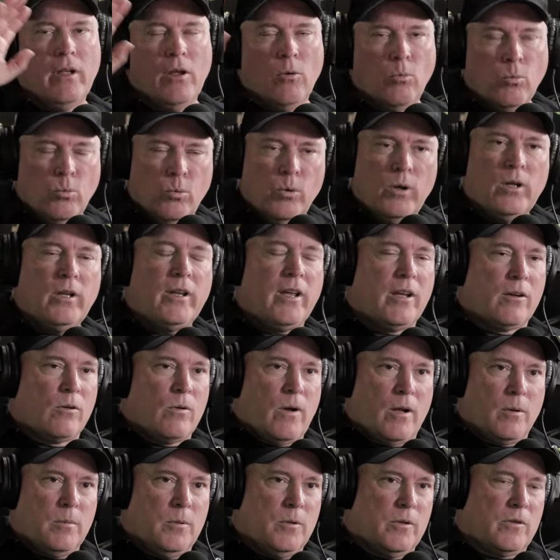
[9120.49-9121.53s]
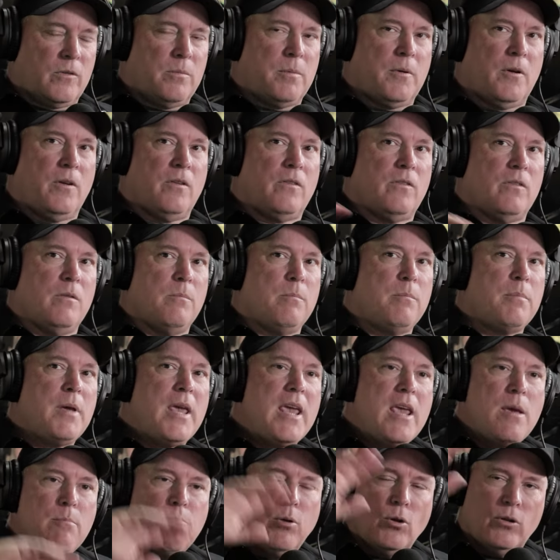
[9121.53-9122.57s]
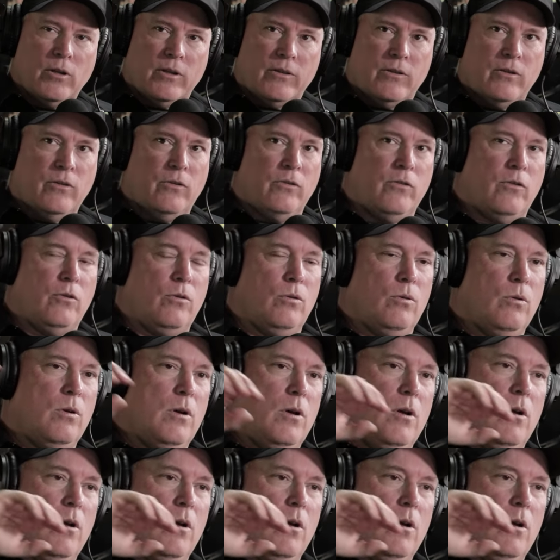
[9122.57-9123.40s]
a really incredible experience. And the people at the zoo,